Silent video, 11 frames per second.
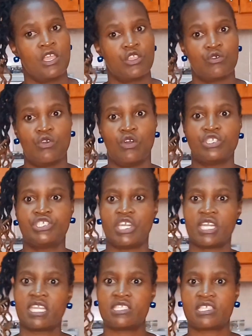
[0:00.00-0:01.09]
you go
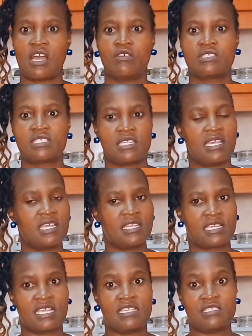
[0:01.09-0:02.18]
check it out in
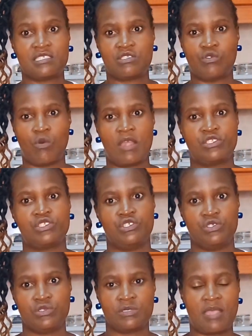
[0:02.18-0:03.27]
case you want to
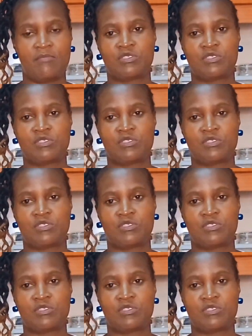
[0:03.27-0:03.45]
use them.